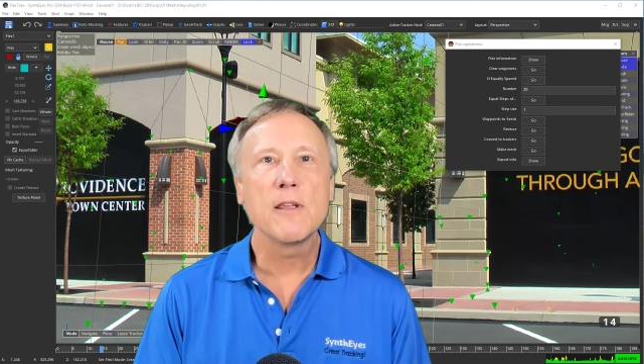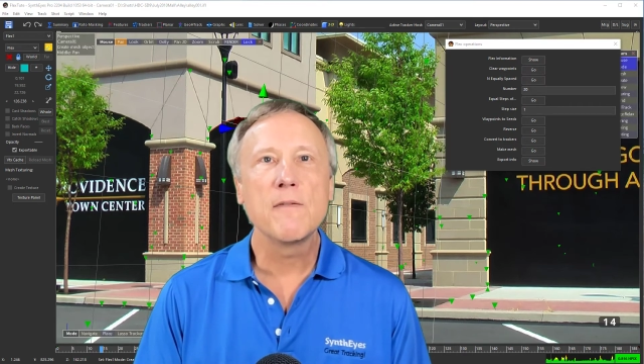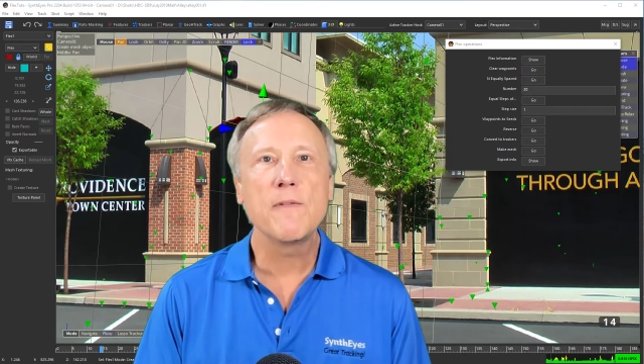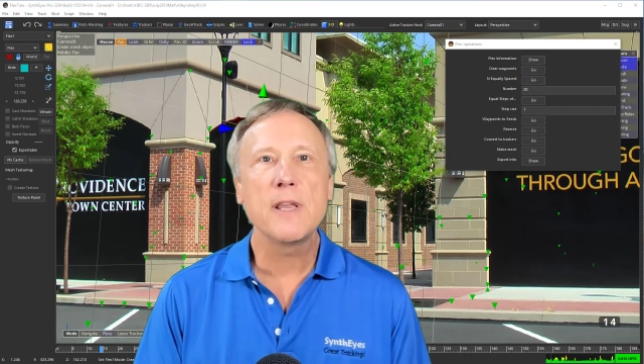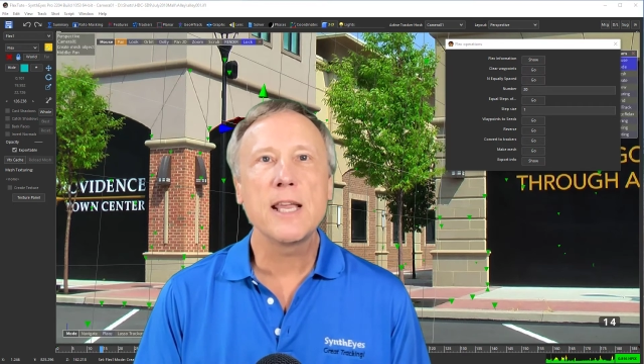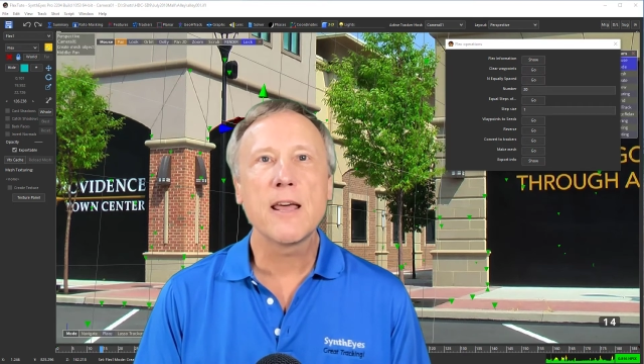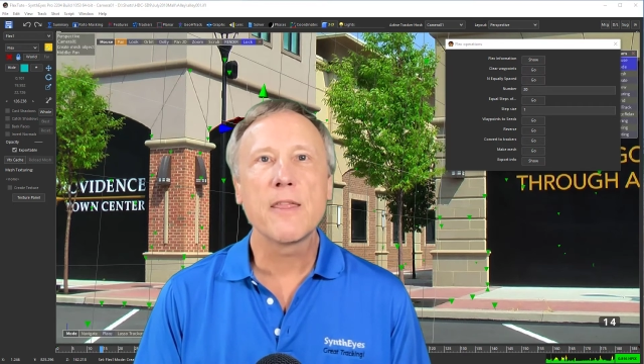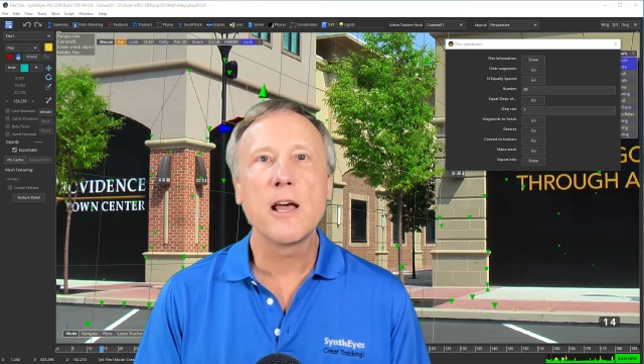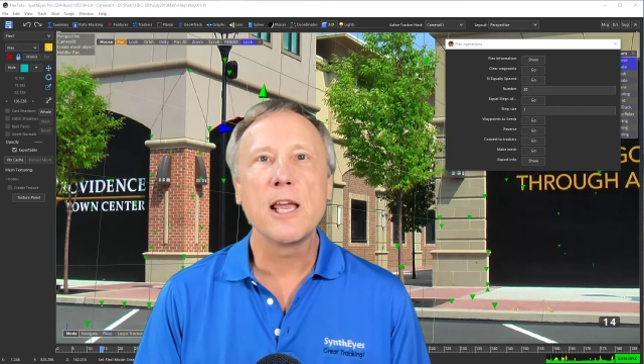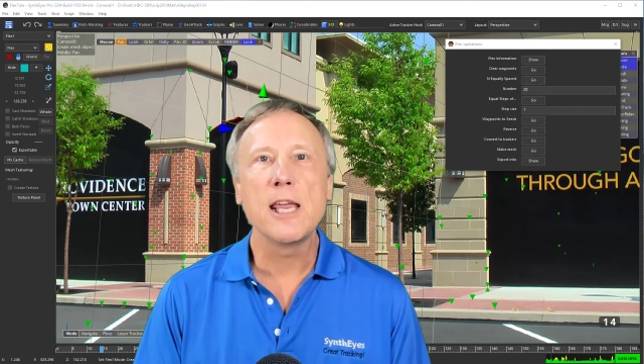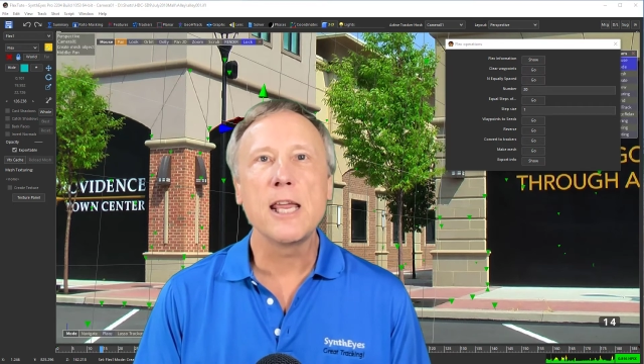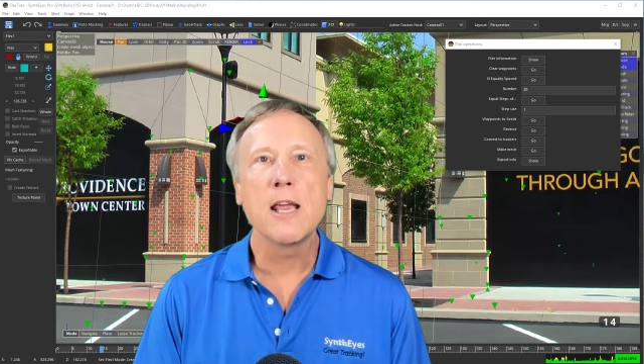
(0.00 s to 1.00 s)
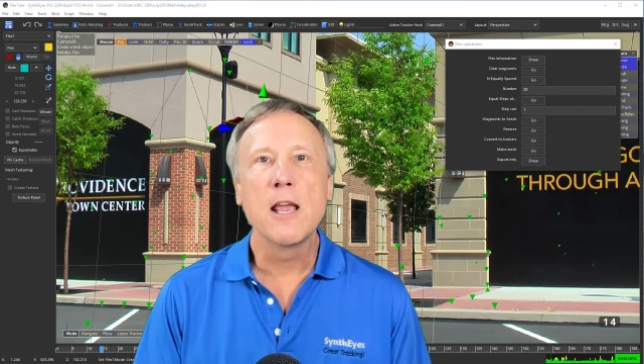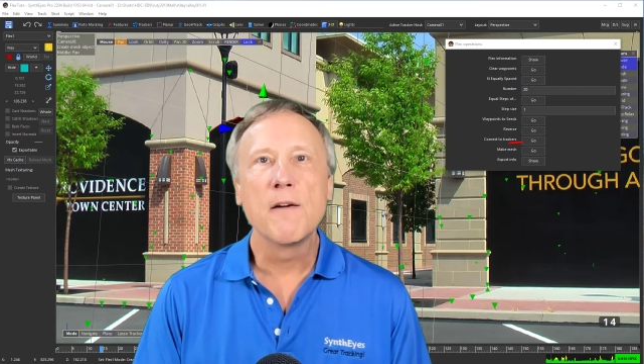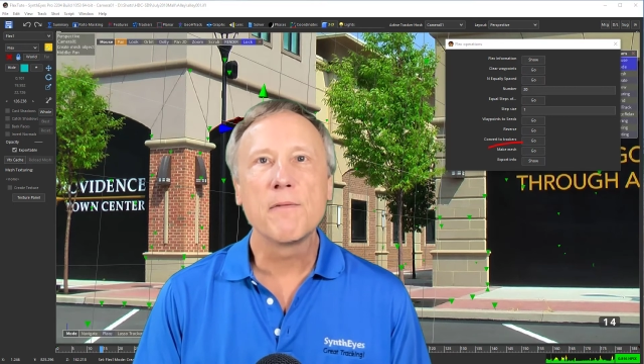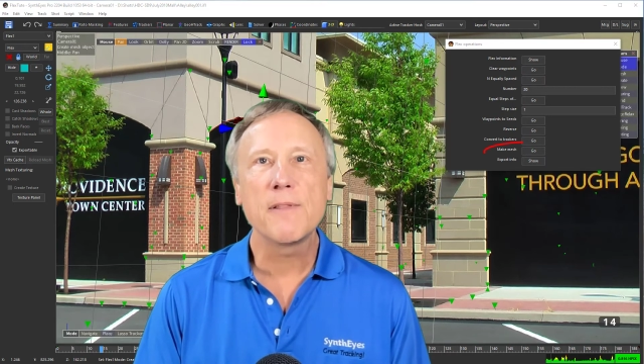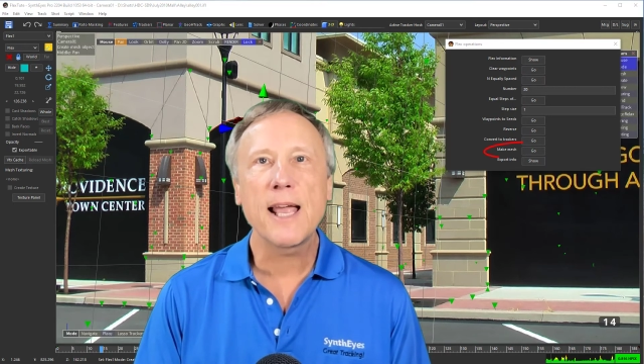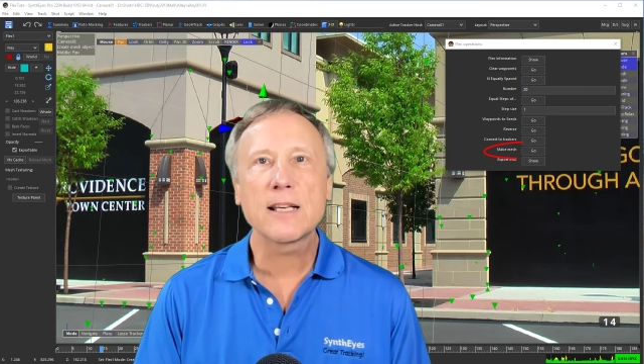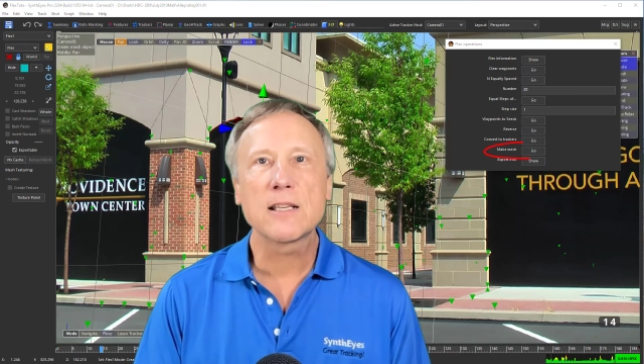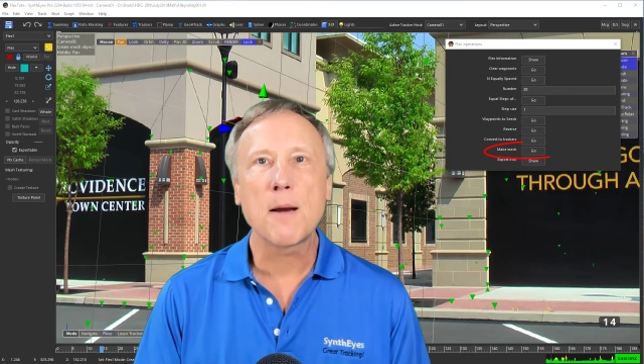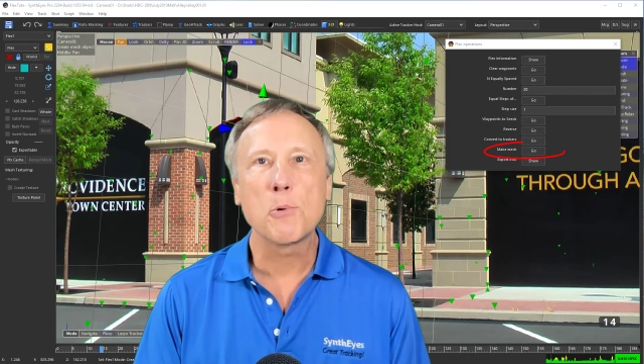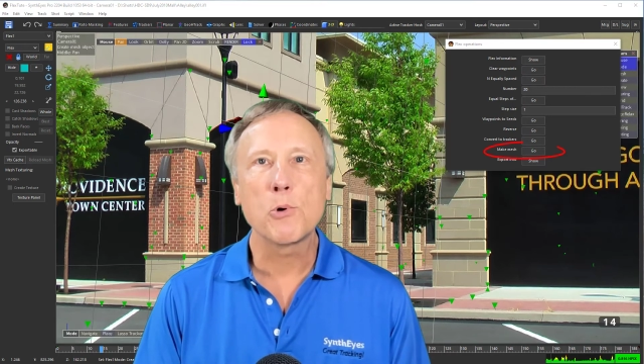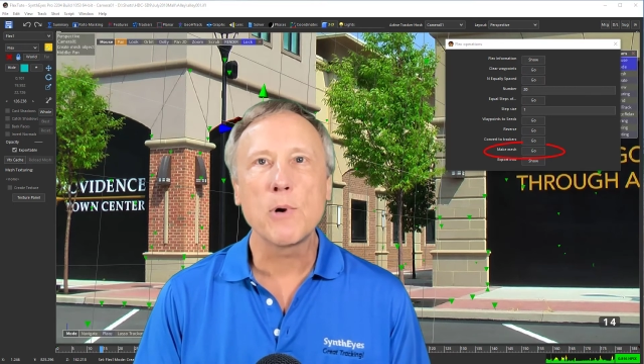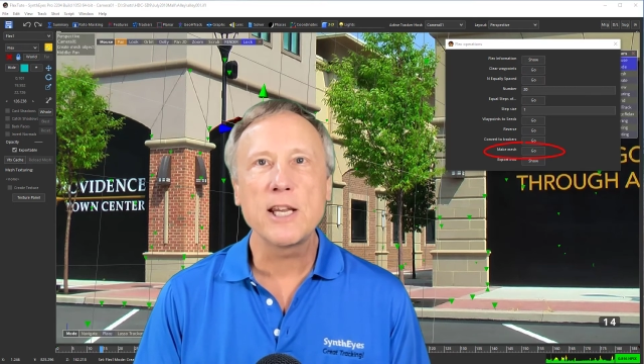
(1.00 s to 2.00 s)
via the Flex
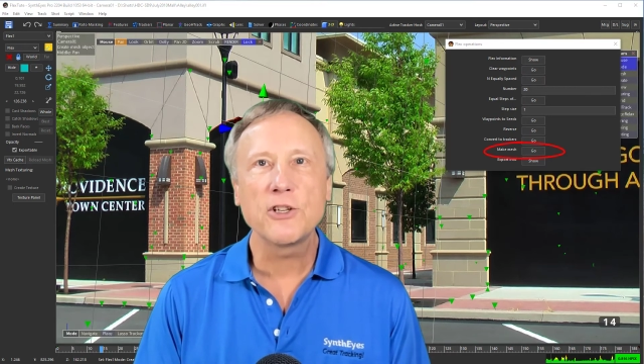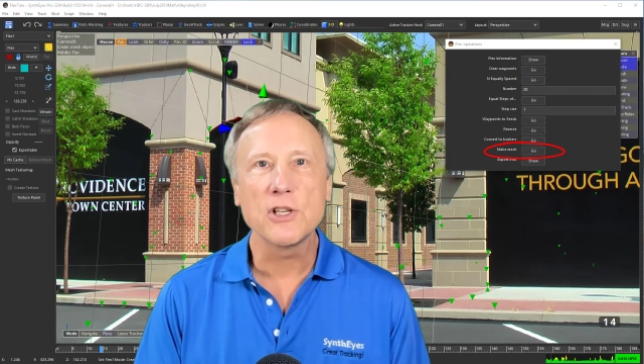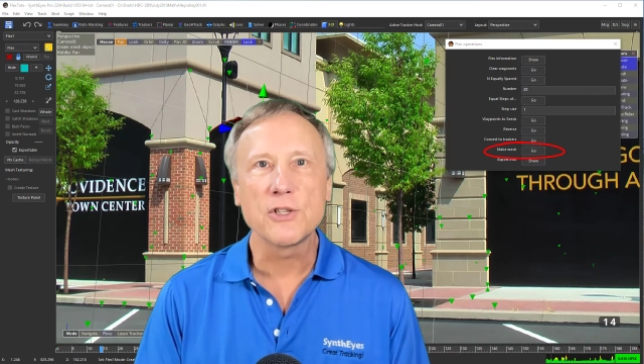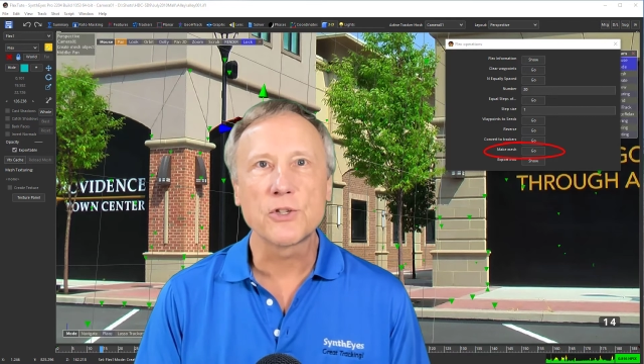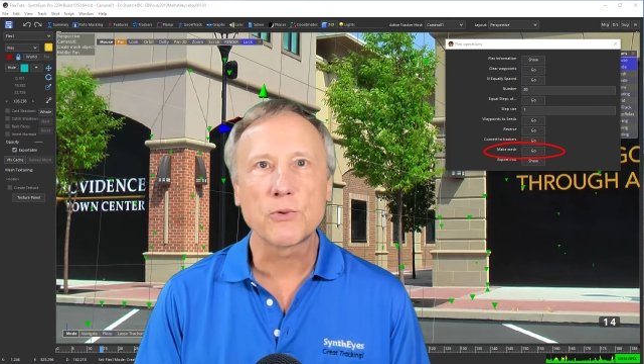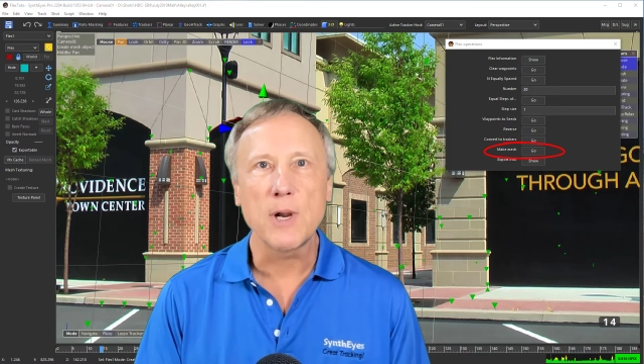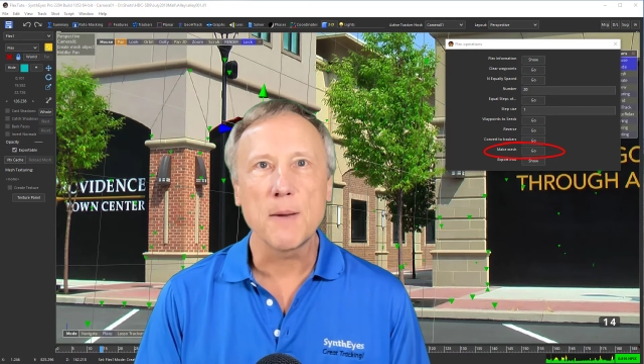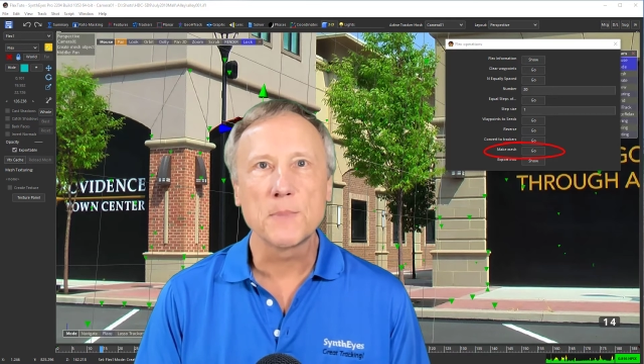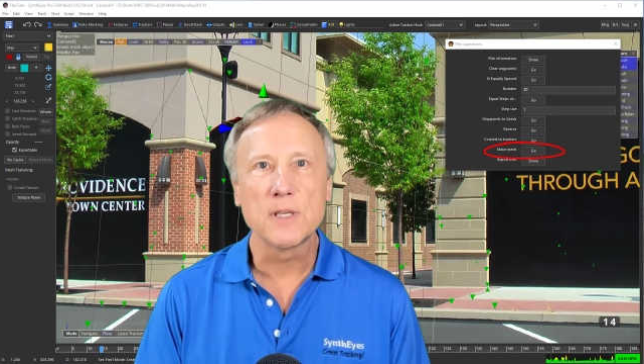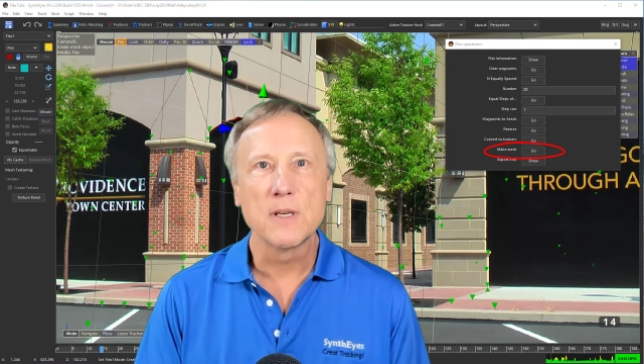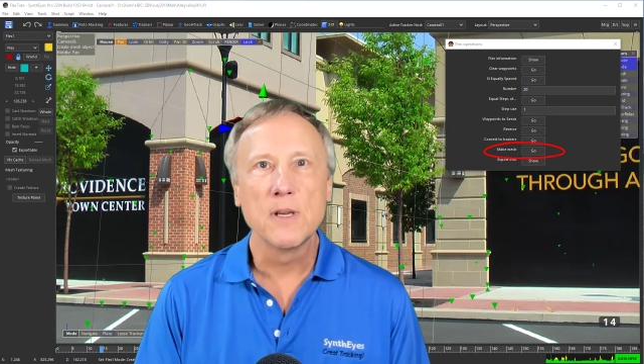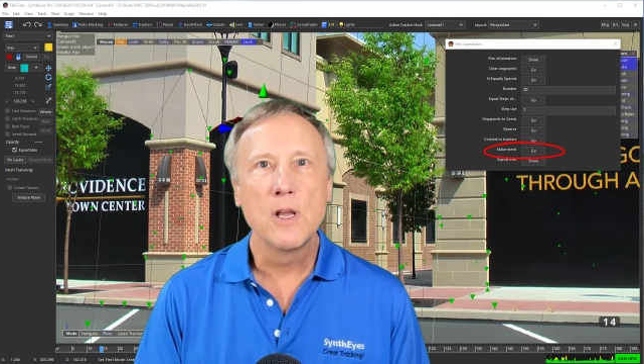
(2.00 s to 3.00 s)
Operations script,